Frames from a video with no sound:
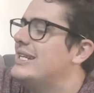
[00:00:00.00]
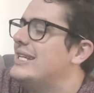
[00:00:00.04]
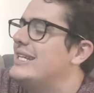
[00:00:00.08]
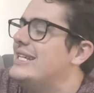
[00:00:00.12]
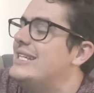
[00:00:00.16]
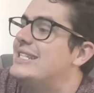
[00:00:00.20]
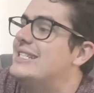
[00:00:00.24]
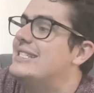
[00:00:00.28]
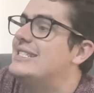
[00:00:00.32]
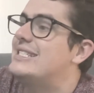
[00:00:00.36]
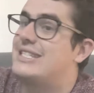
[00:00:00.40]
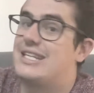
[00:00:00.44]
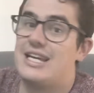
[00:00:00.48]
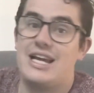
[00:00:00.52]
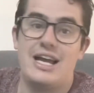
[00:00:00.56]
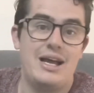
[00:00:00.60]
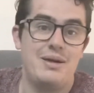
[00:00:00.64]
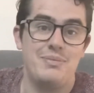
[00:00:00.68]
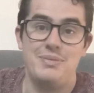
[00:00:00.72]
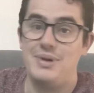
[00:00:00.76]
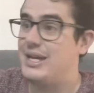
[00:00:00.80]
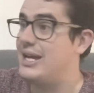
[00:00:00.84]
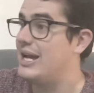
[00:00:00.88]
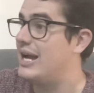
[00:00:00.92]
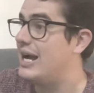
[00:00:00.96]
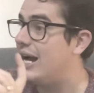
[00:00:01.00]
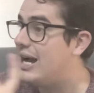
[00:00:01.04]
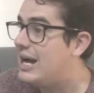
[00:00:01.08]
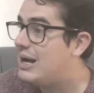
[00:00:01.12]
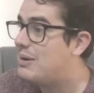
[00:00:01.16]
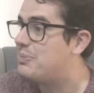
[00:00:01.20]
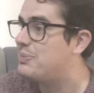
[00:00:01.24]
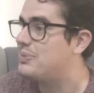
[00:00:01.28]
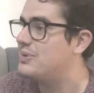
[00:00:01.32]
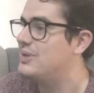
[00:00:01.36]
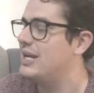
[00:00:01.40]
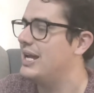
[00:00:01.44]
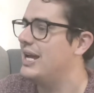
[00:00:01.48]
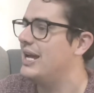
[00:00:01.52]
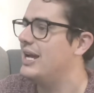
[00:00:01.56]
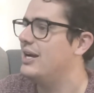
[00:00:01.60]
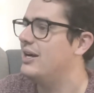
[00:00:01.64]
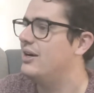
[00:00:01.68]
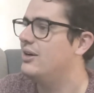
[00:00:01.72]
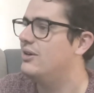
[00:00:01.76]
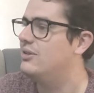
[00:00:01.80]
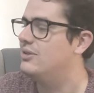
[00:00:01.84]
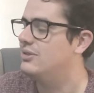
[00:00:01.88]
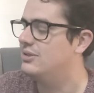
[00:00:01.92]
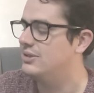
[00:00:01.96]
is coming up
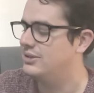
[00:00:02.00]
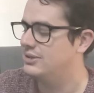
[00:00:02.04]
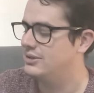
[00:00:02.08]
now.